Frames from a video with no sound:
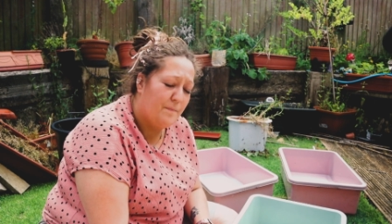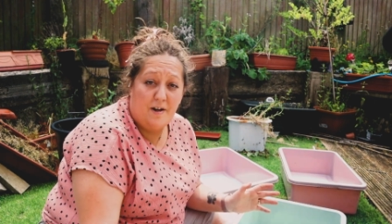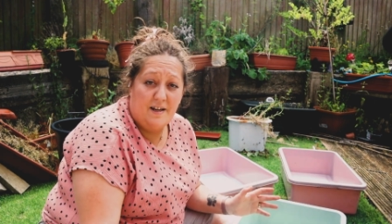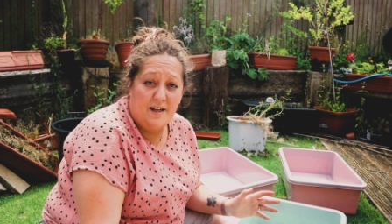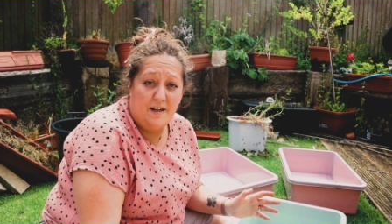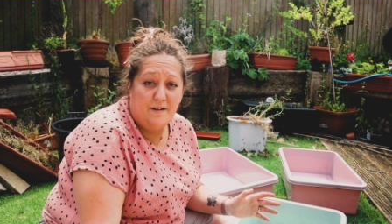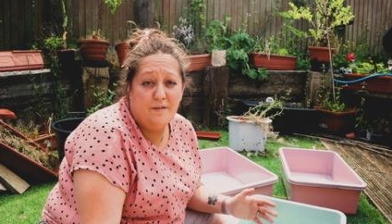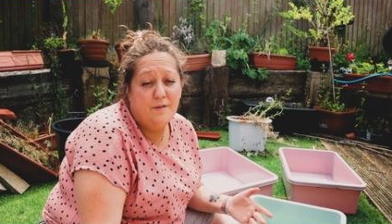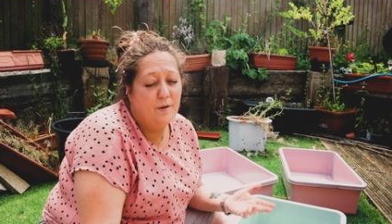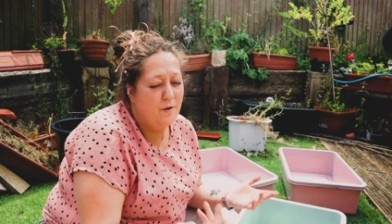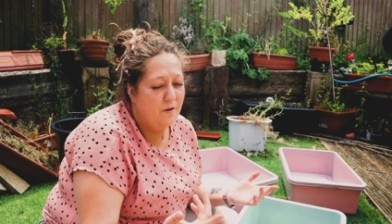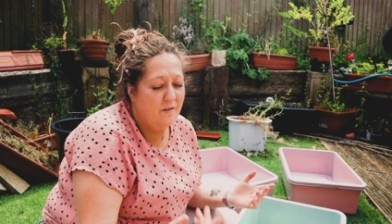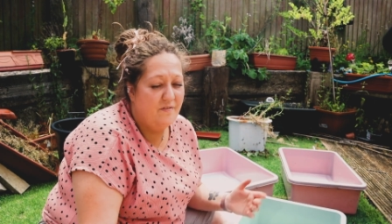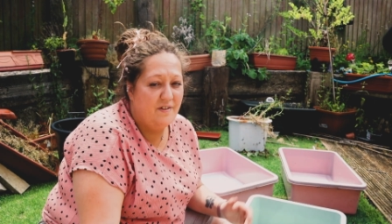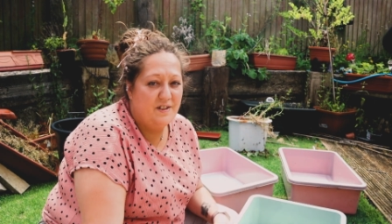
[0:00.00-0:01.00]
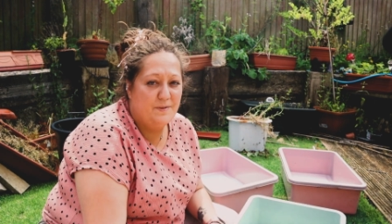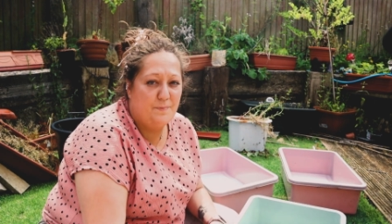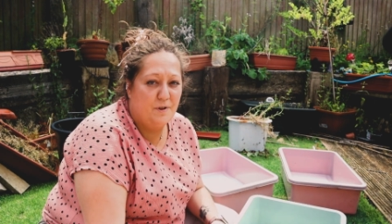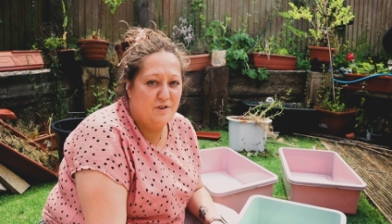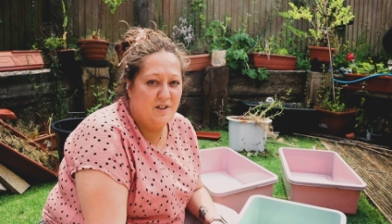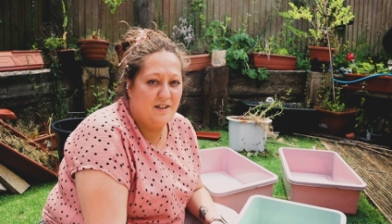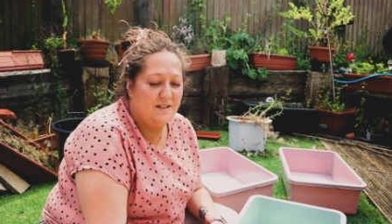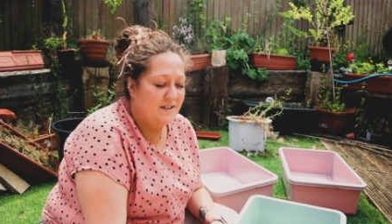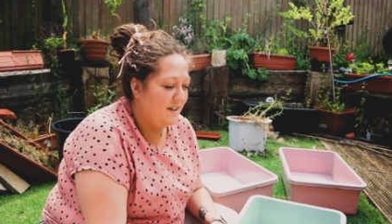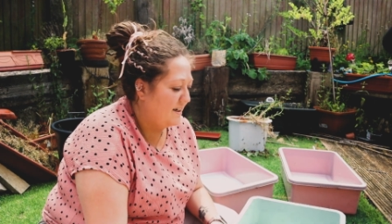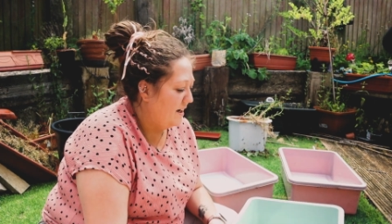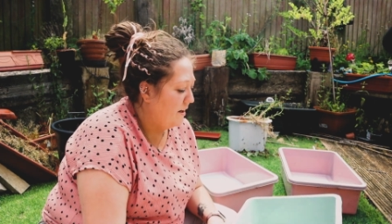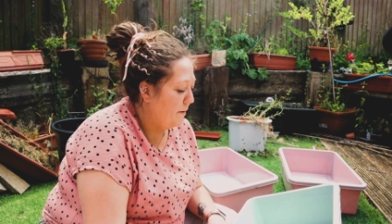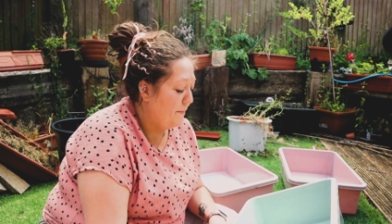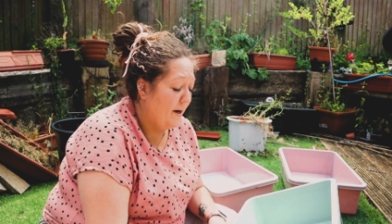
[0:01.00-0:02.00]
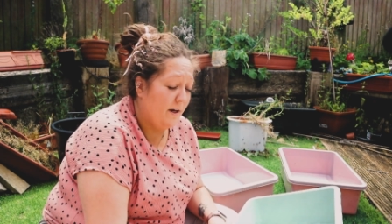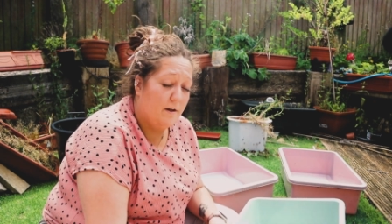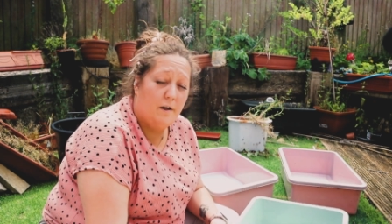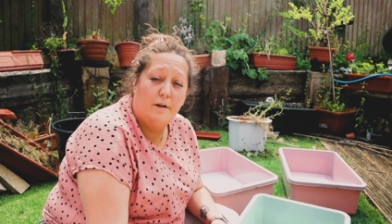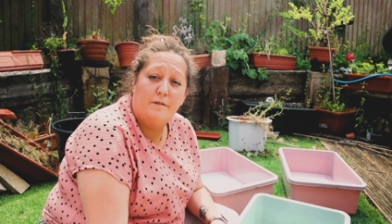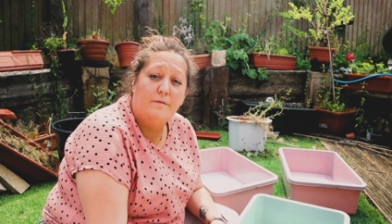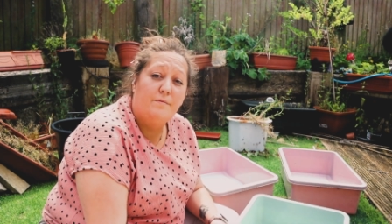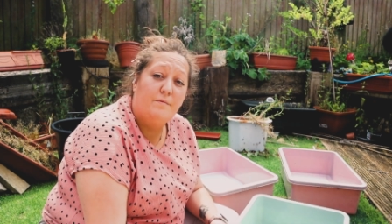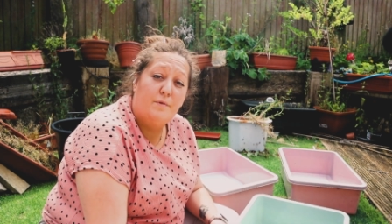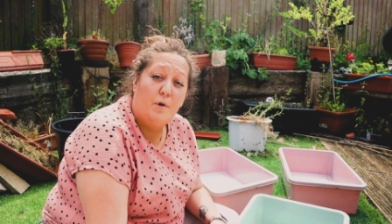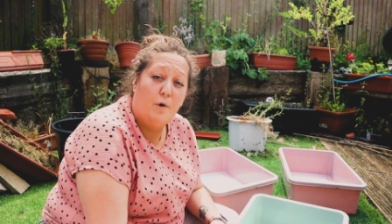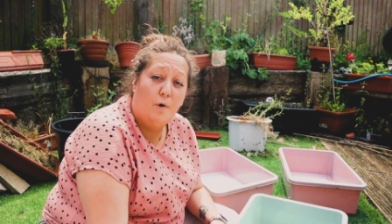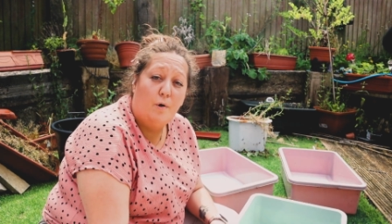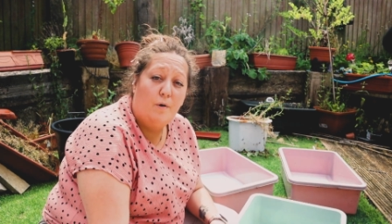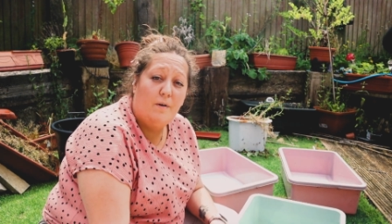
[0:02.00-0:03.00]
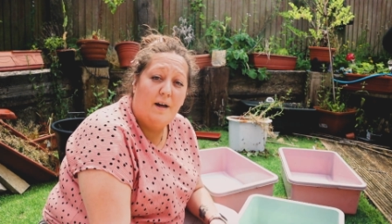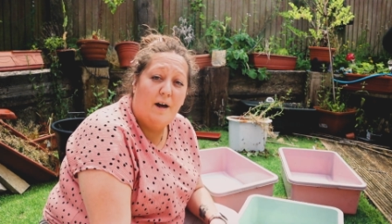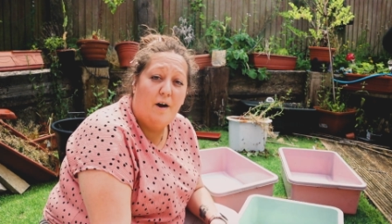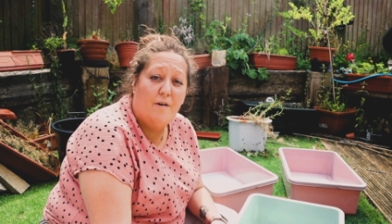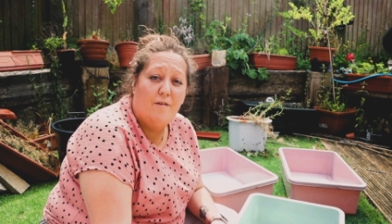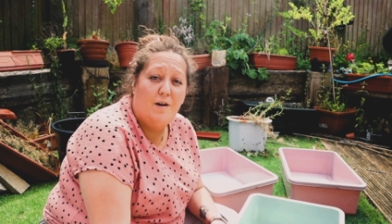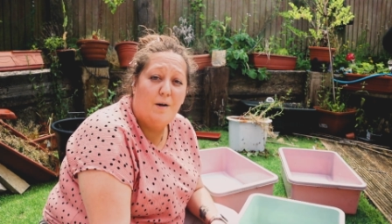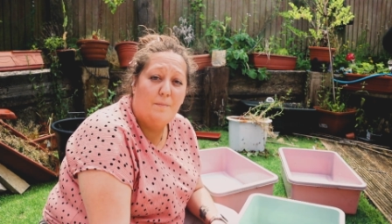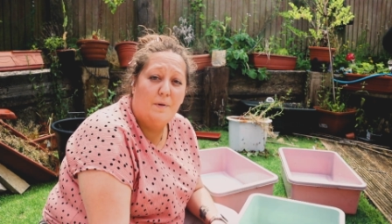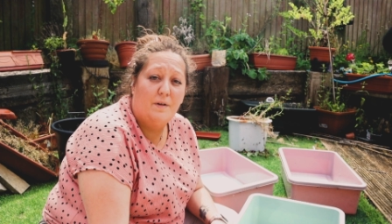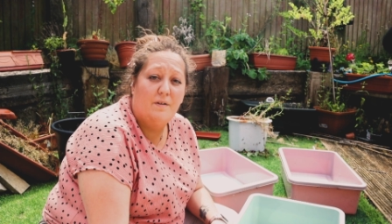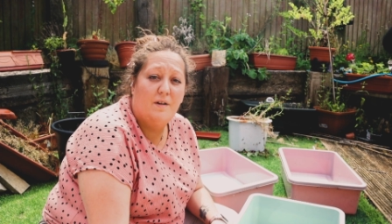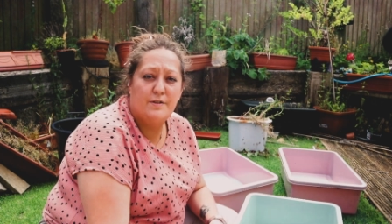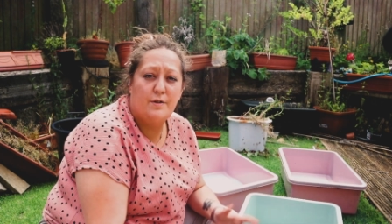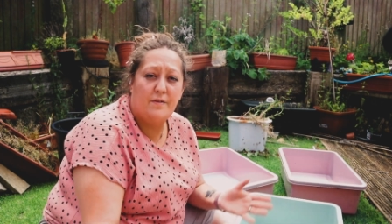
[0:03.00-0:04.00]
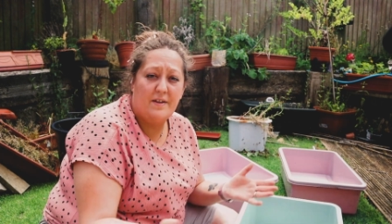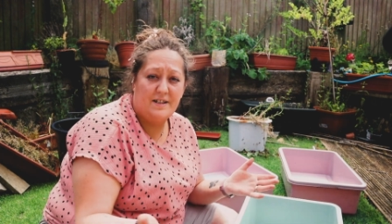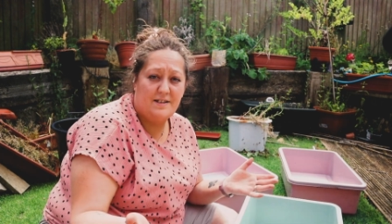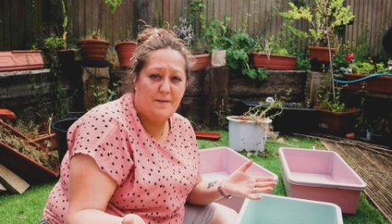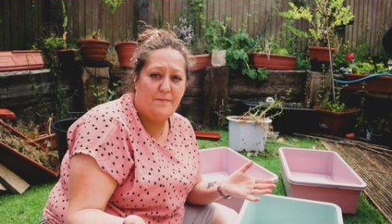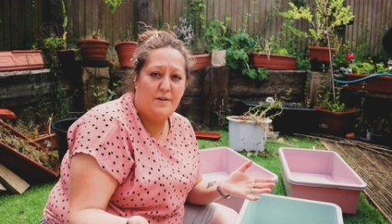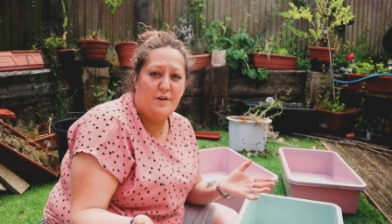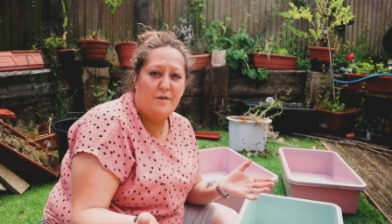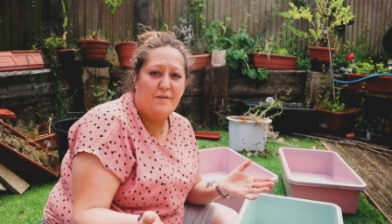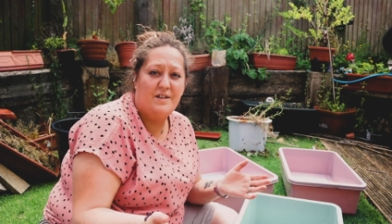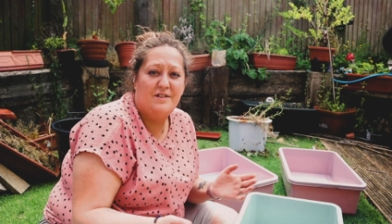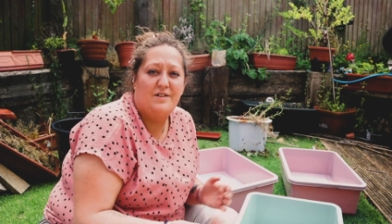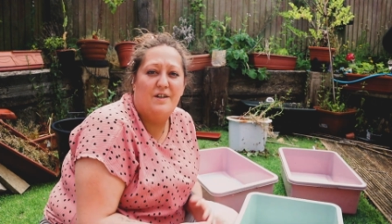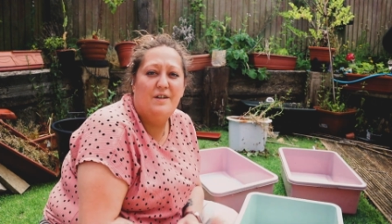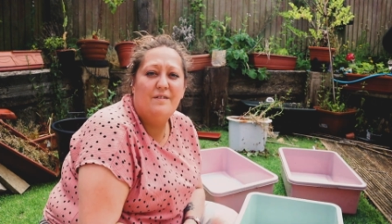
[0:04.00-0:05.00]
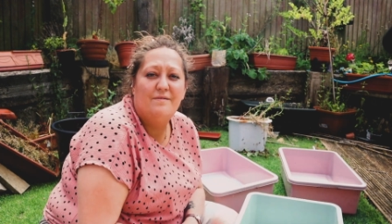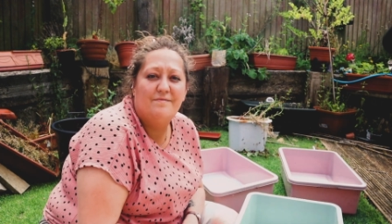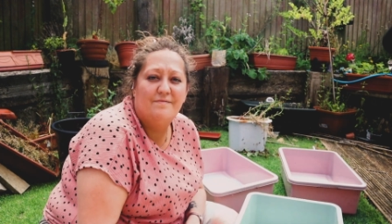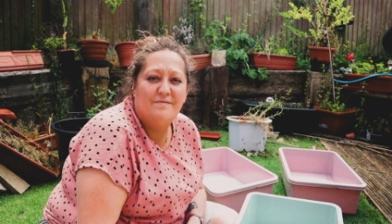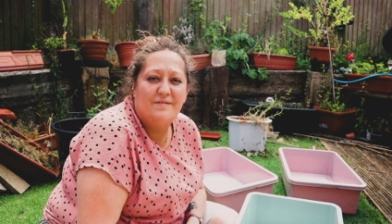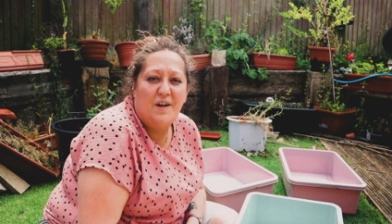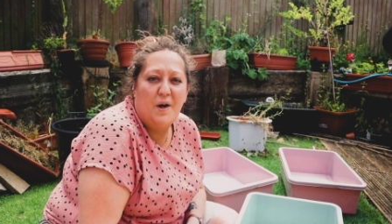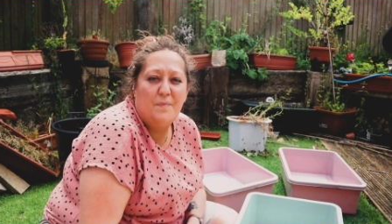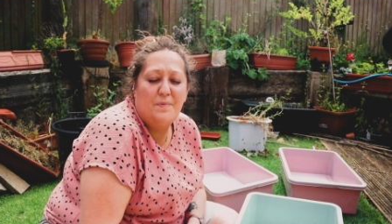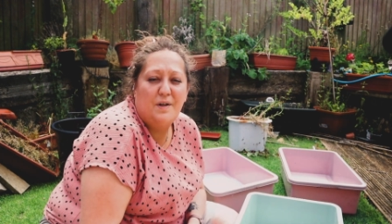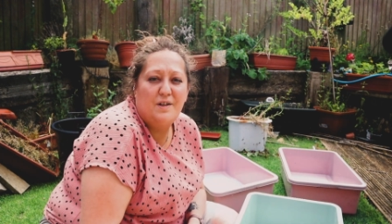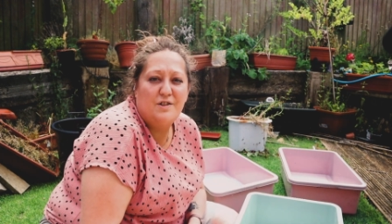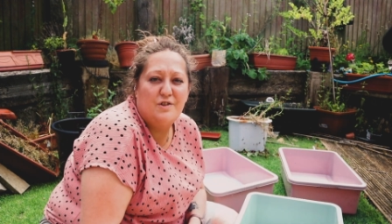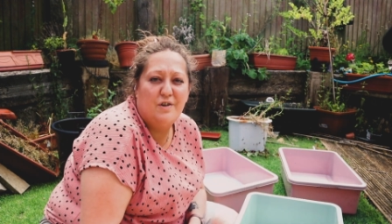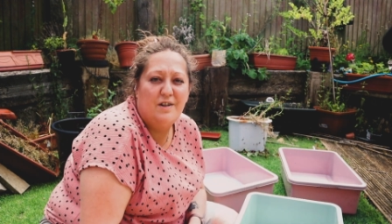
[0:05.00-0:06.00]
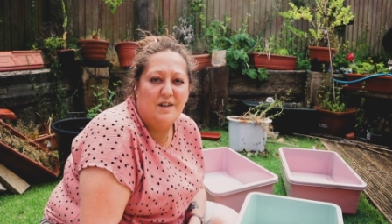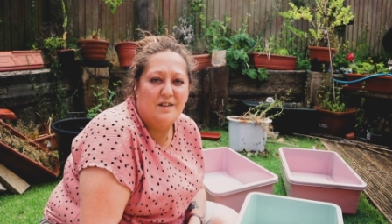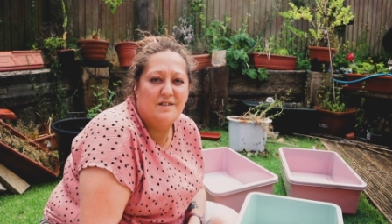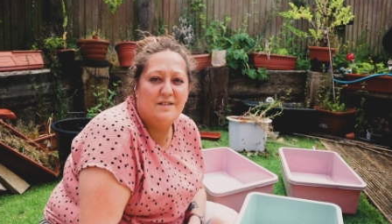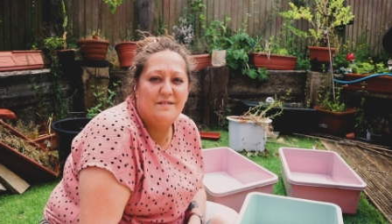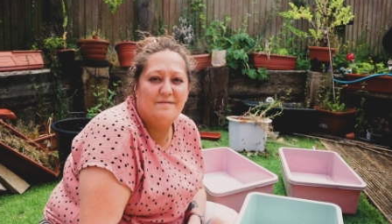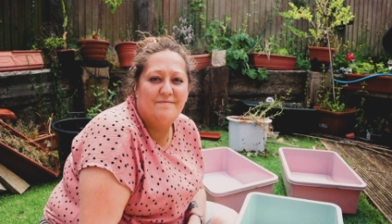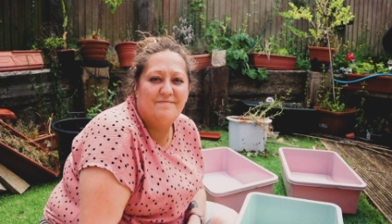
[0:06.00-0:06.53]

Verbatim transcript: Right now, all of these projects are done in our back garden or at our allotment. So if that's something you're into, hope you can join us.